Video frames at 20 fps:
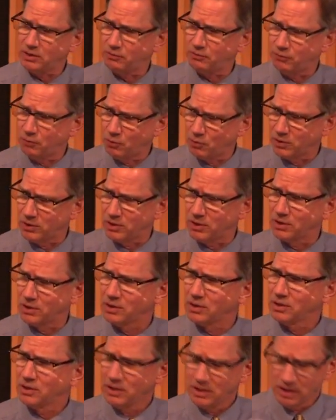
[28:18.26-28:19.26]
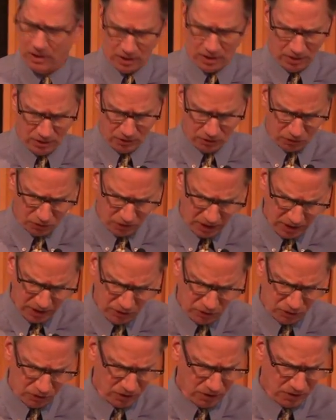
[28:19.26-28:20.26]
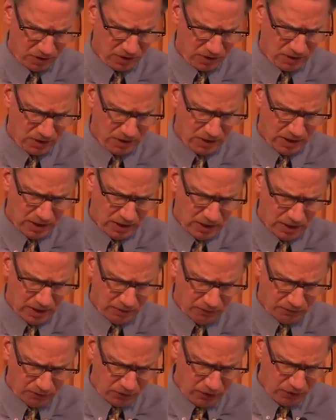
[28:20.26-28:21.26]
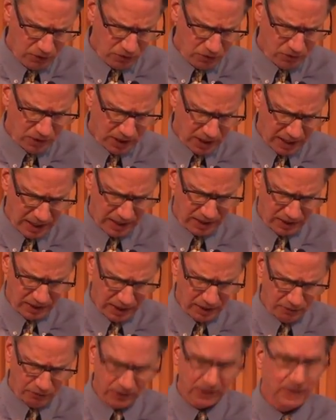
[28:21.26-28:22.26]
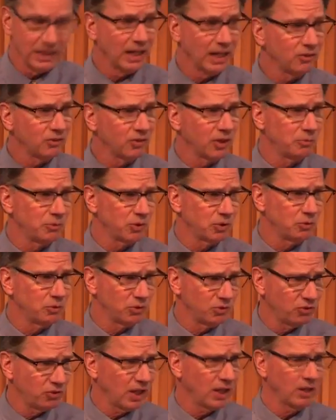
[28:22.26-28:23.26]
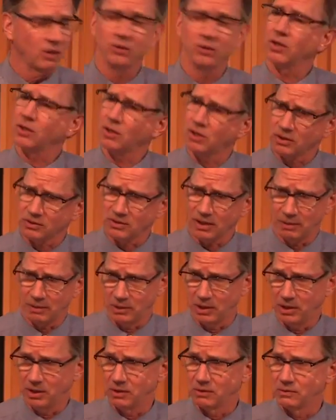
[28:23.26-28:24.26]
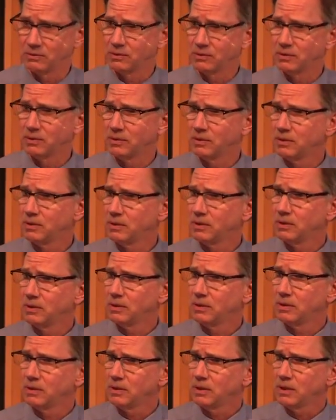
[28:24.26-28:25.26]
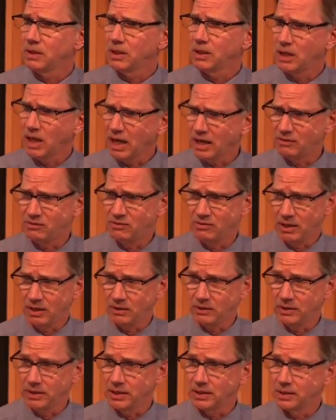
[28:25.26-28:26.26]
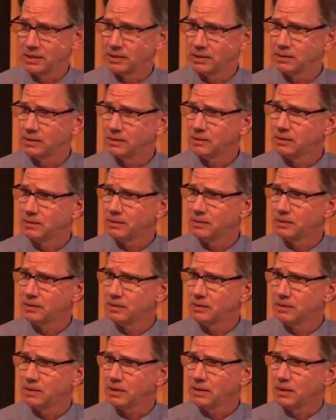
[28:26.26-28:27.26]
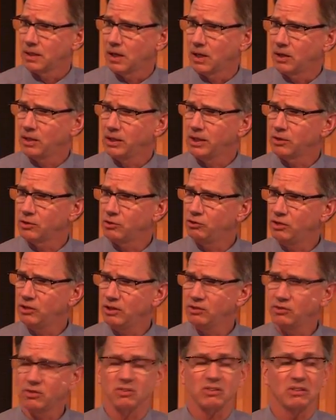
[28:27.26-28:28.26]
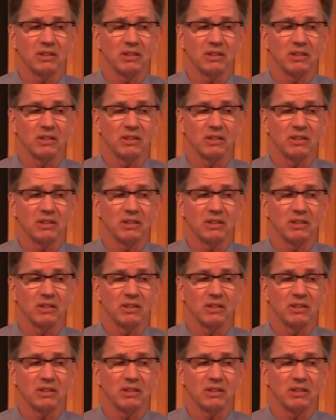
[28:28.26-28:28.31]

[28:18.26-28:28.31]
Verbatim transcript: the foreigner, the stranger. And for you and I, thankfully, that subject was settled a long time ago. God settled it. Our leader, Jesus,